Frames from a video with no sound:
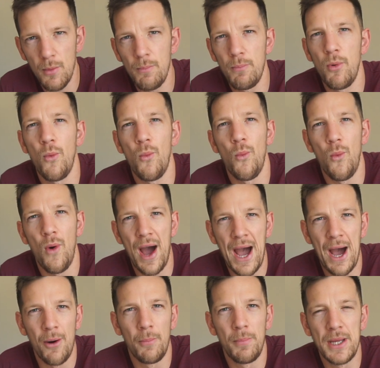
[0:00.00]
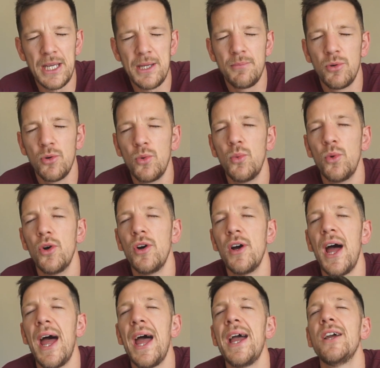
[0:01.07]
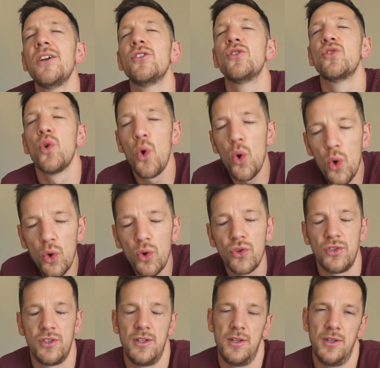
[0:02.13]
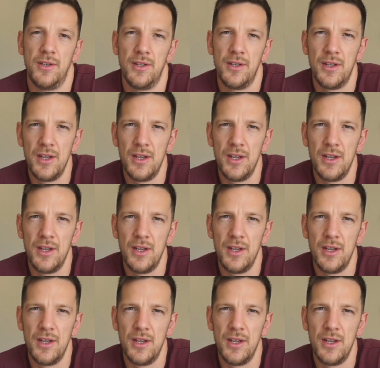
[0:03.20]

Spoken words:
But wow, people were exhausted.